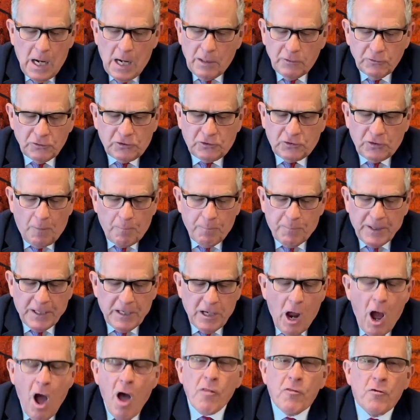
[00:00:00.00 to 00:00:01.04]

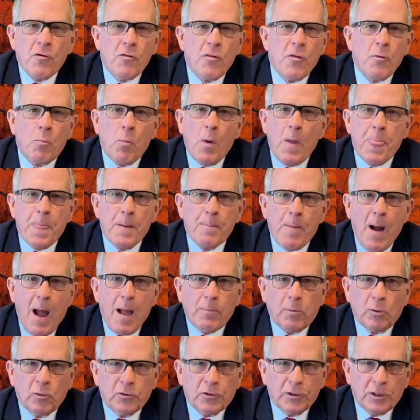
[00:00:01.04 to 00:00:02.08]
something other than what the
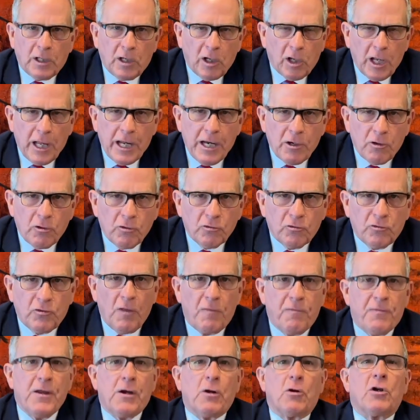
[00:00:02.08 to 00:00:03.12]
Bible declares,
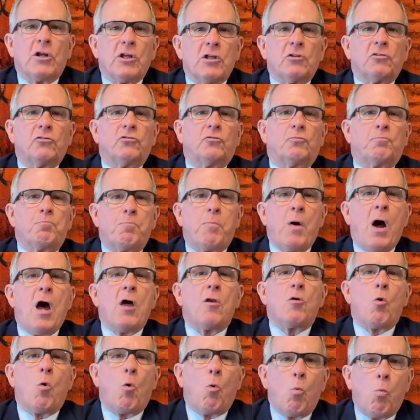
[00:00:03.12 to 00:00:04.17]
that there is
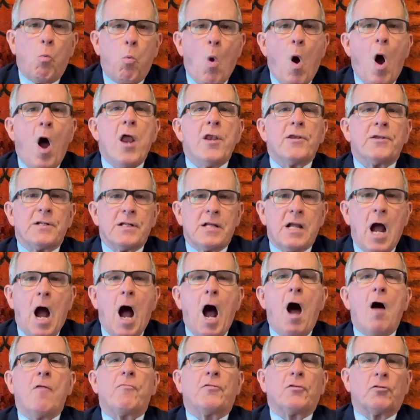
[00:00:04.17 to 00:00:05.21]
but one
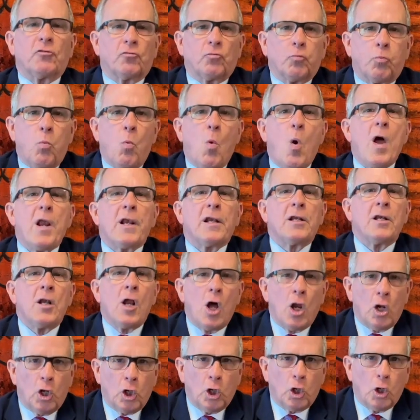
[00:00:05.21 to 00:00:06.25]
God. There's one
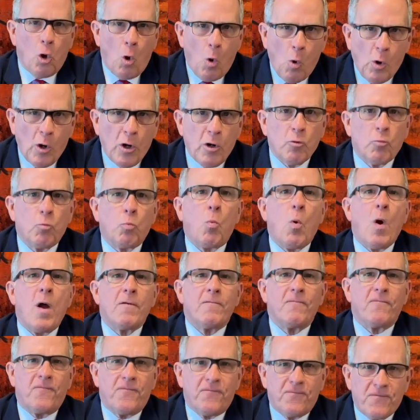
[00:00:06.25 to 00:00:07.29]
Lord,
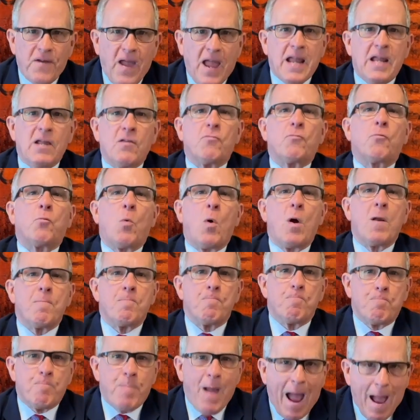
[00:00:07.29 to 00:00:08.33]
one faith,
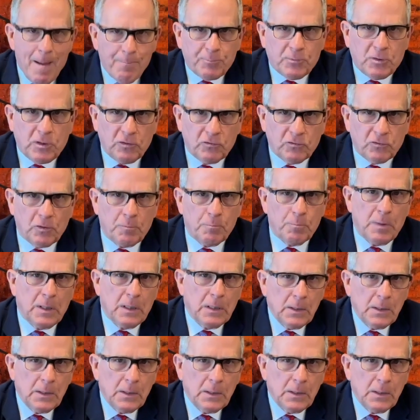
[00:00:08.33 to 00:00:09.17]
one baptism.